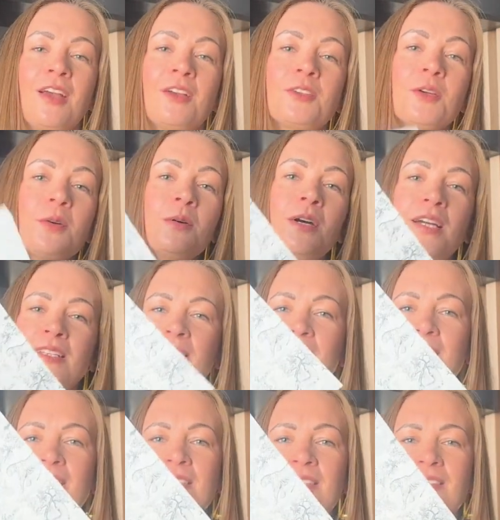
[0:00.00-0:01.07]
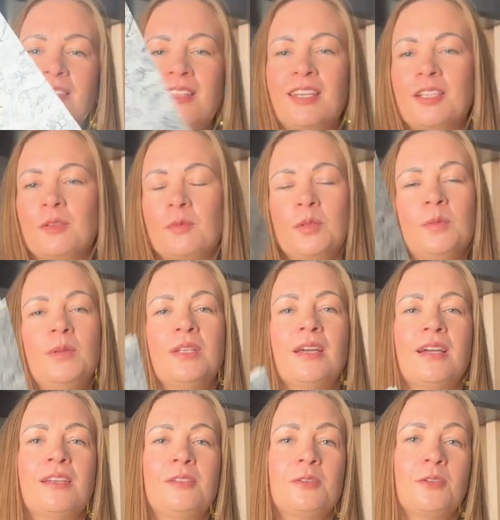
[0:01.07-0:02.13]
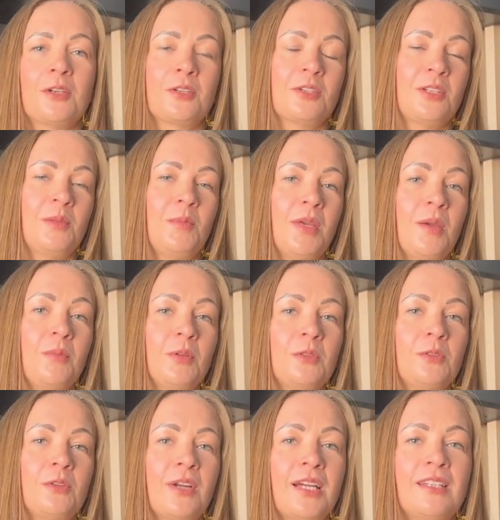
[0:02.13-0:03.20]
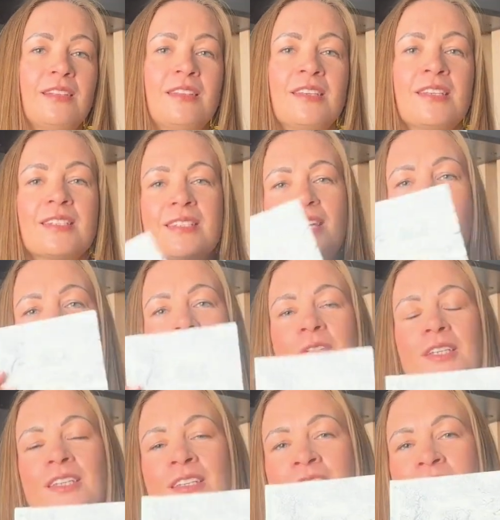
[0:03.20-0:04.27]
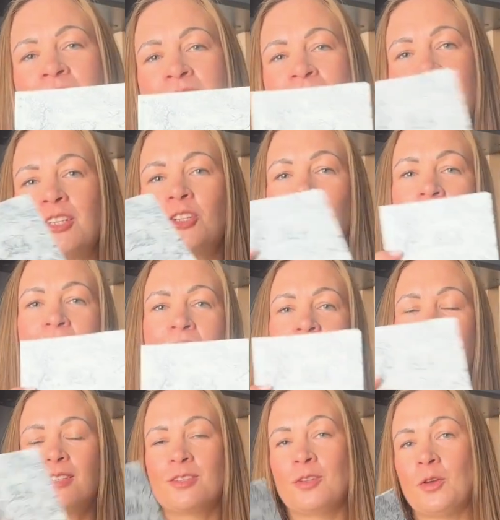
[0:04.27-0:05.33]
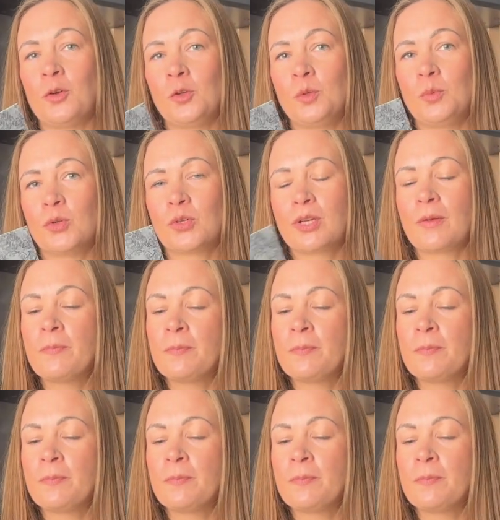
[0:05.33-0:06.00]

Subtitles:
So I decided that it would be nice to actually be able to write things down in such a nice notebook.